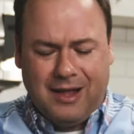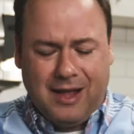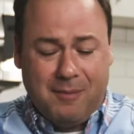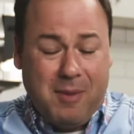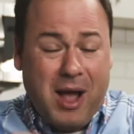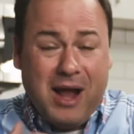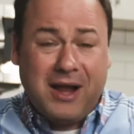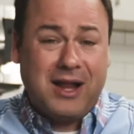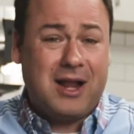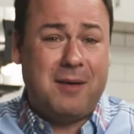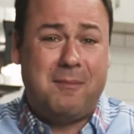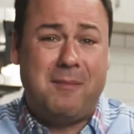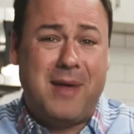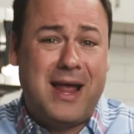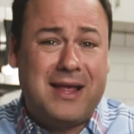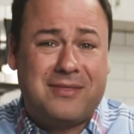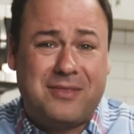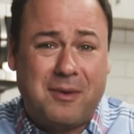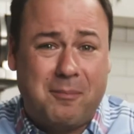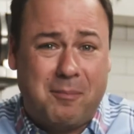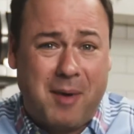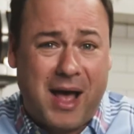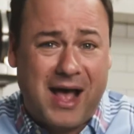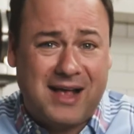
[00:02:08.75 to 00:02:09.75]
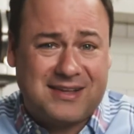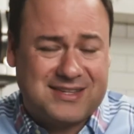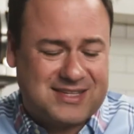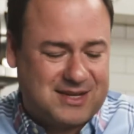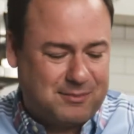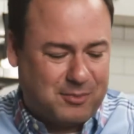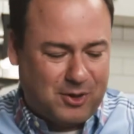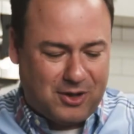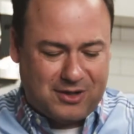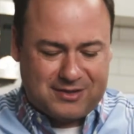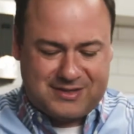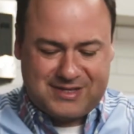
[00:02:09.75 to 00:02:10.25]
Am I gonna make the
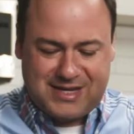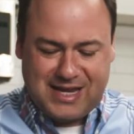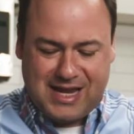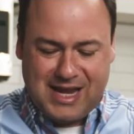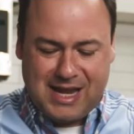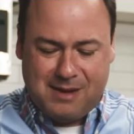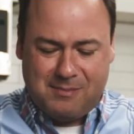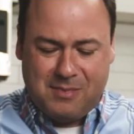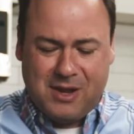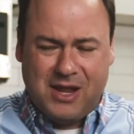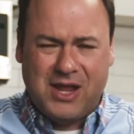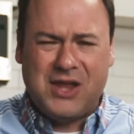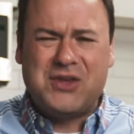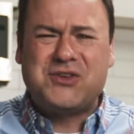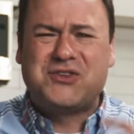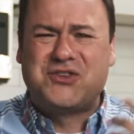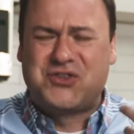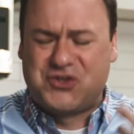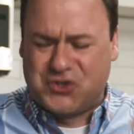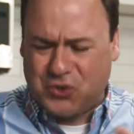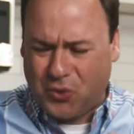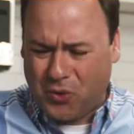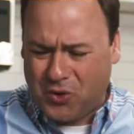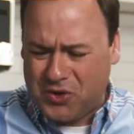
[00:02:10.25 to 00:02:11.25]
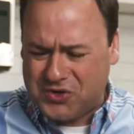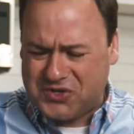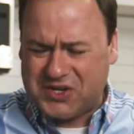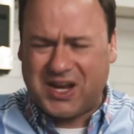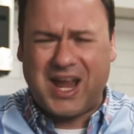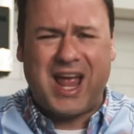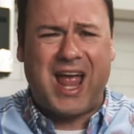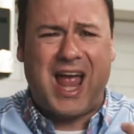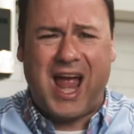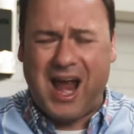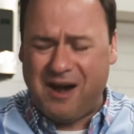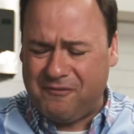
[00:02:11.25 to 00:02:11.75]
basketball team? Is
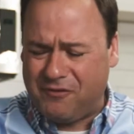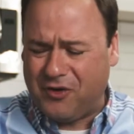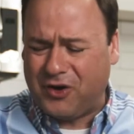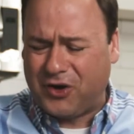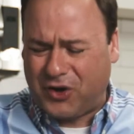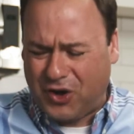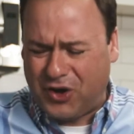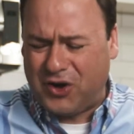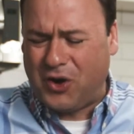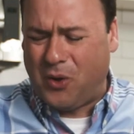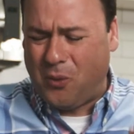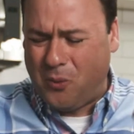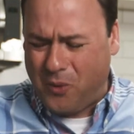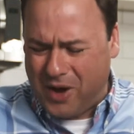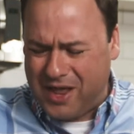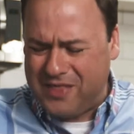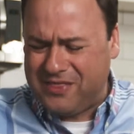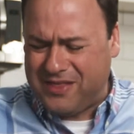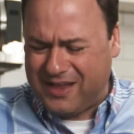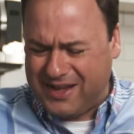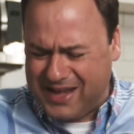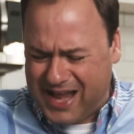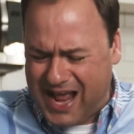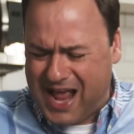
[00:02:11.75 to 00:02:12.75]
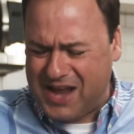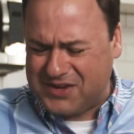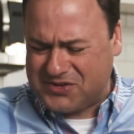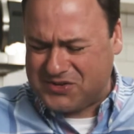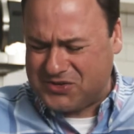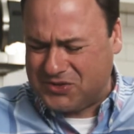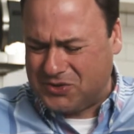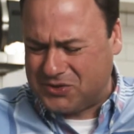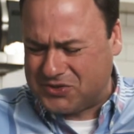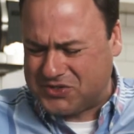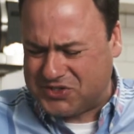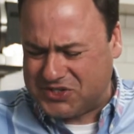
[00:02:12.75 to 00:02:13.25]
Georgia ever gonna win the
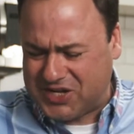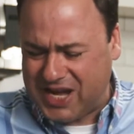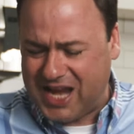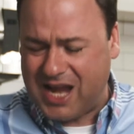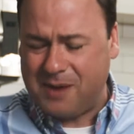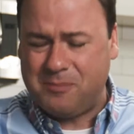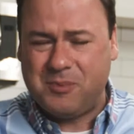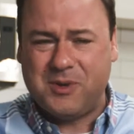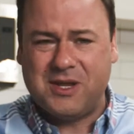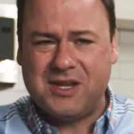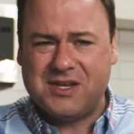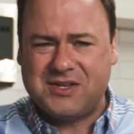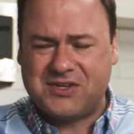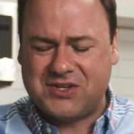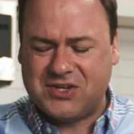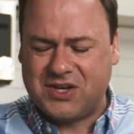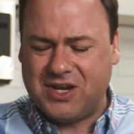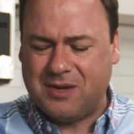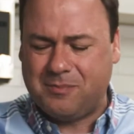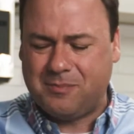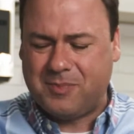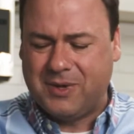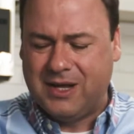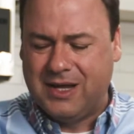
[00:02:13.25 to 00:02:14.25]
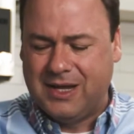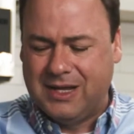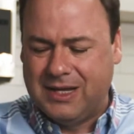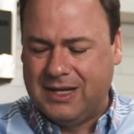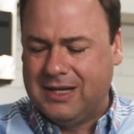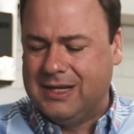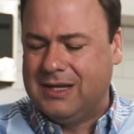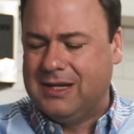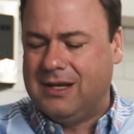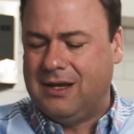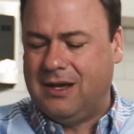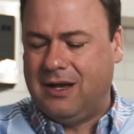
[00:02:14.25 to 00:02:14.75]
national championship?
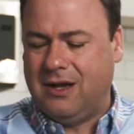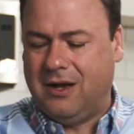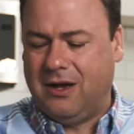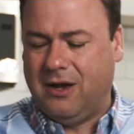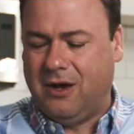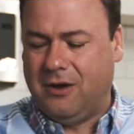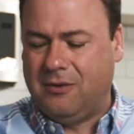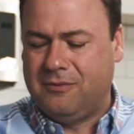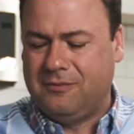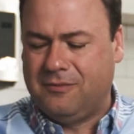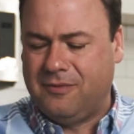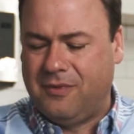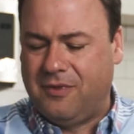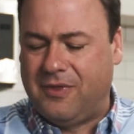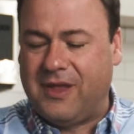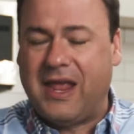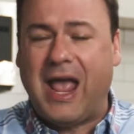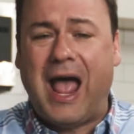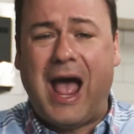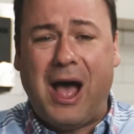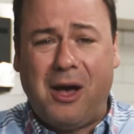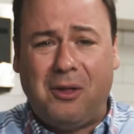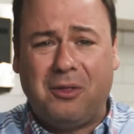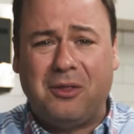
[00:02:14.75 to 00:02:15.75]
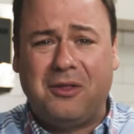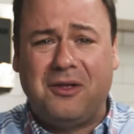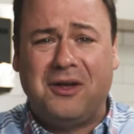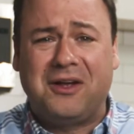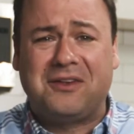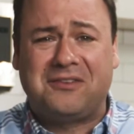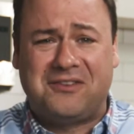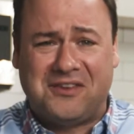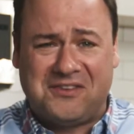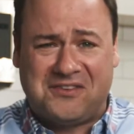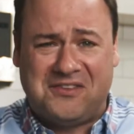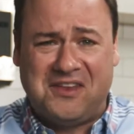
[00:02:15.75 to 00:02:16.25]
Uh-oh, the
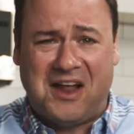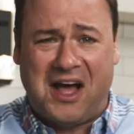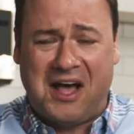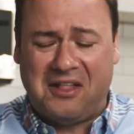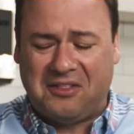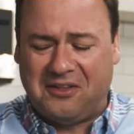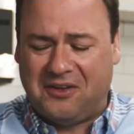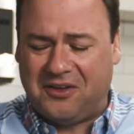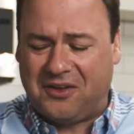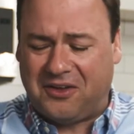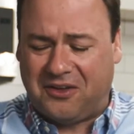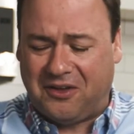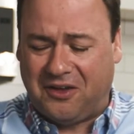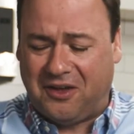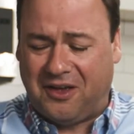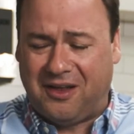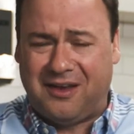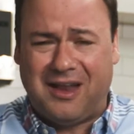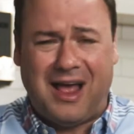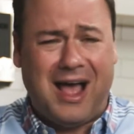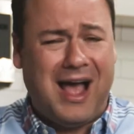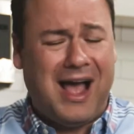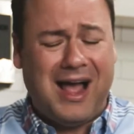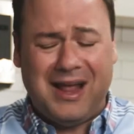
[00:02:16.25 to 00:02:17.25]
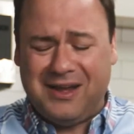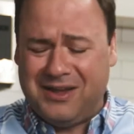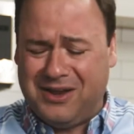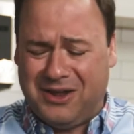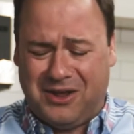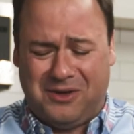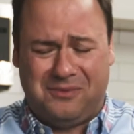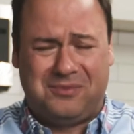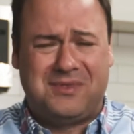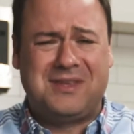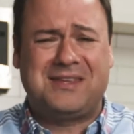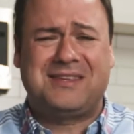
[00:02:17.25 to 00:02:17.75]
outlook does not look good. I
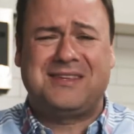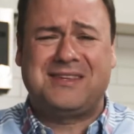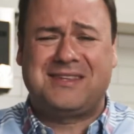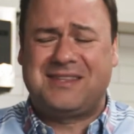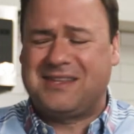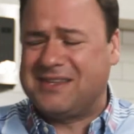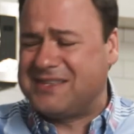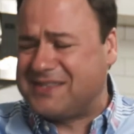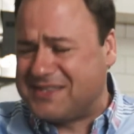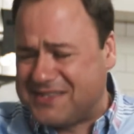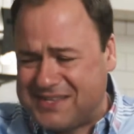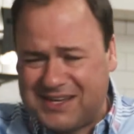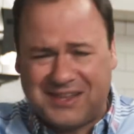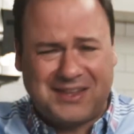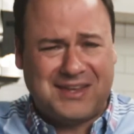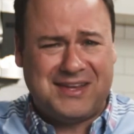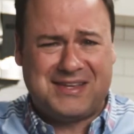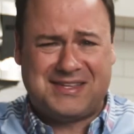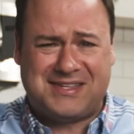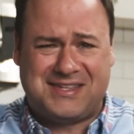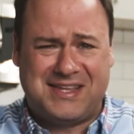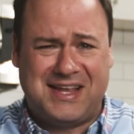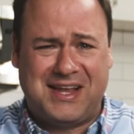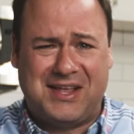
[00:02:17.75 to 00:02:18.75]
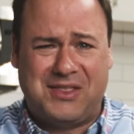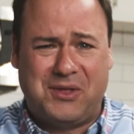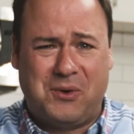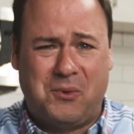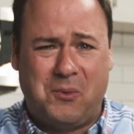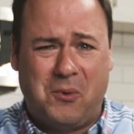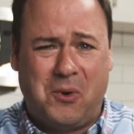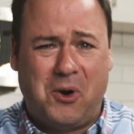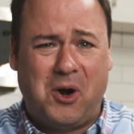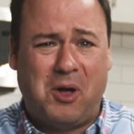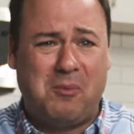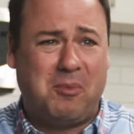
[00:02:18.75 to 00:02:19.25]
know, this is the silliest thing in the
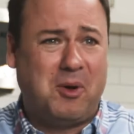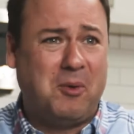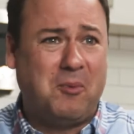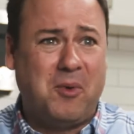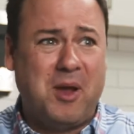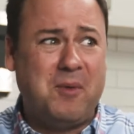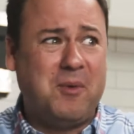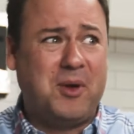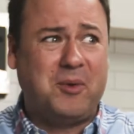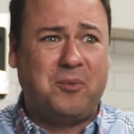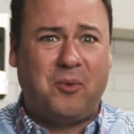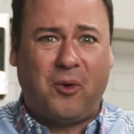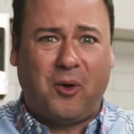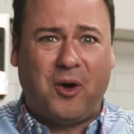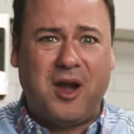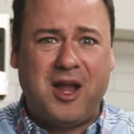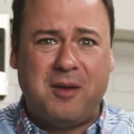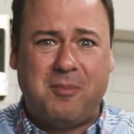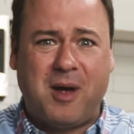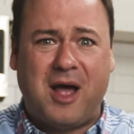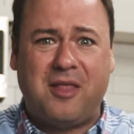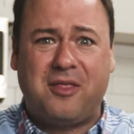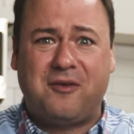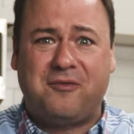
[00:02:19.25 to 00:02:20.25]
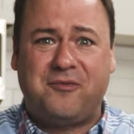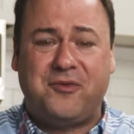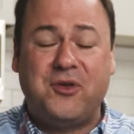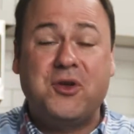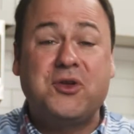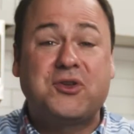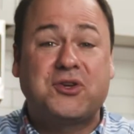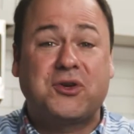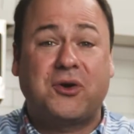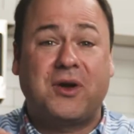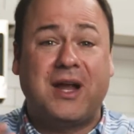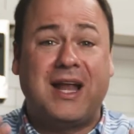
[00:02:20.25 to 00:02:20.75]
world, but we would worry about the
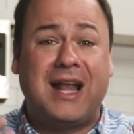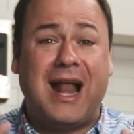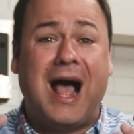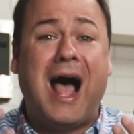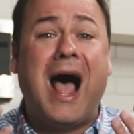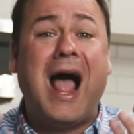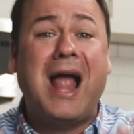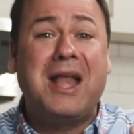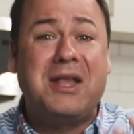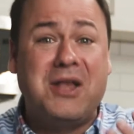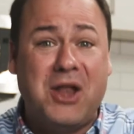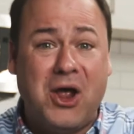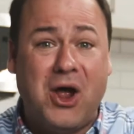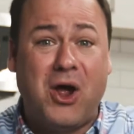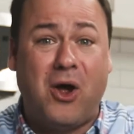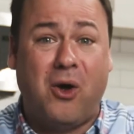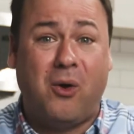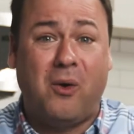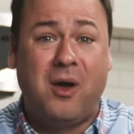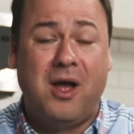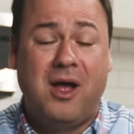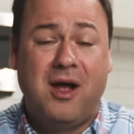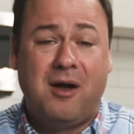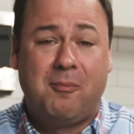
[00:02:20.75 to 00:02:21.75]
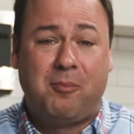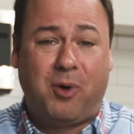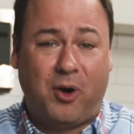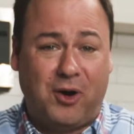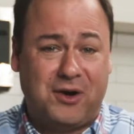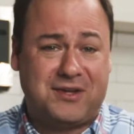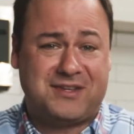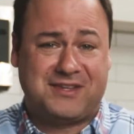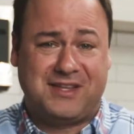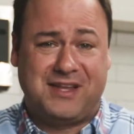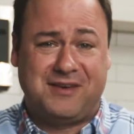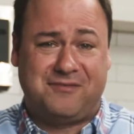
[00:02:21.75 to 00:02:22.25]
future, and I know,
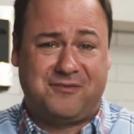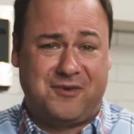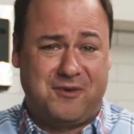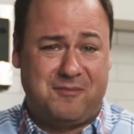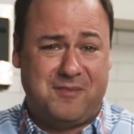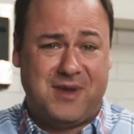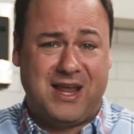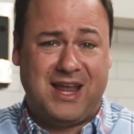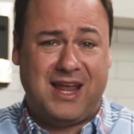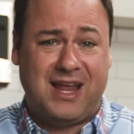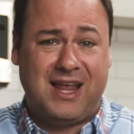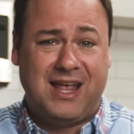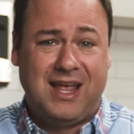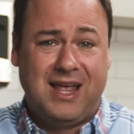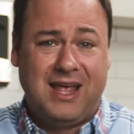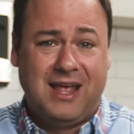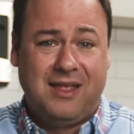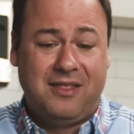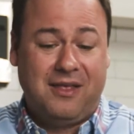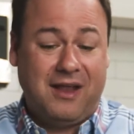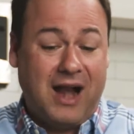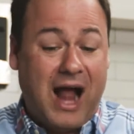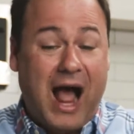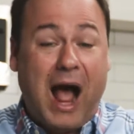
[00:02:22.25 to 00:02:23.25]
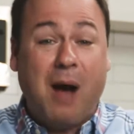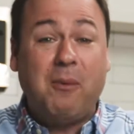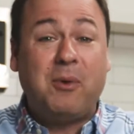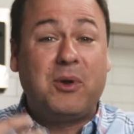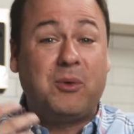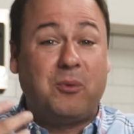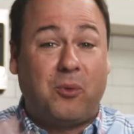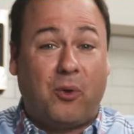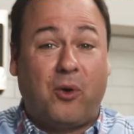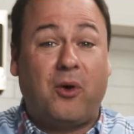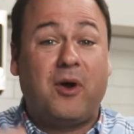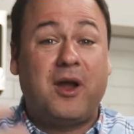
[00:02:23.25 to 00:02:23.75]
personally for me, that I
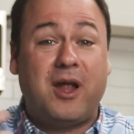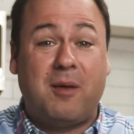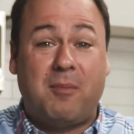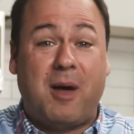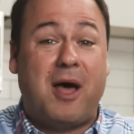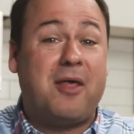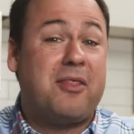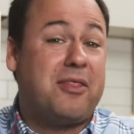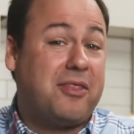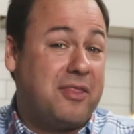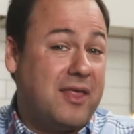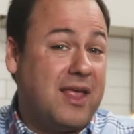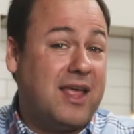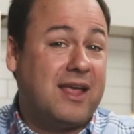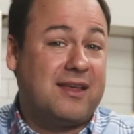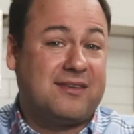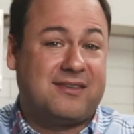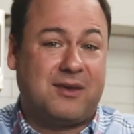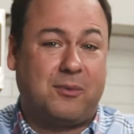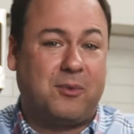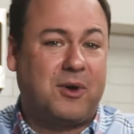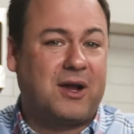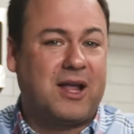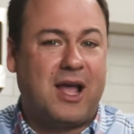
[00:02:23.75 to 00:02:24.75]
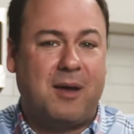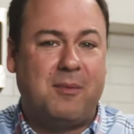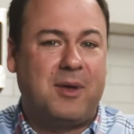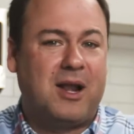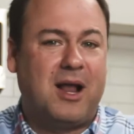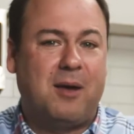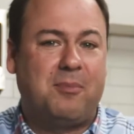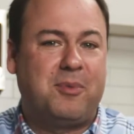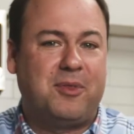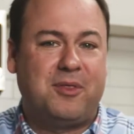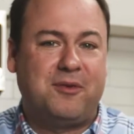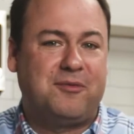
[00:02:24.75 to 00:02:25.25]
would worry about things that were coming
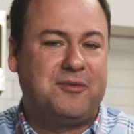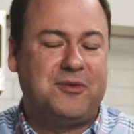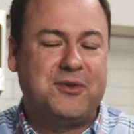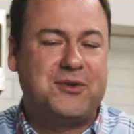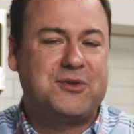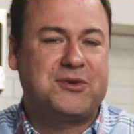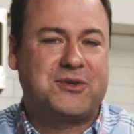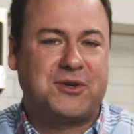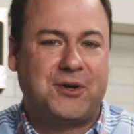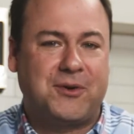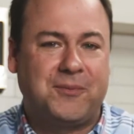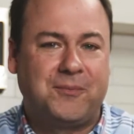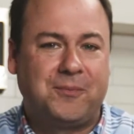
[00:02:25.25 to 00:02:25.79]
up in the future.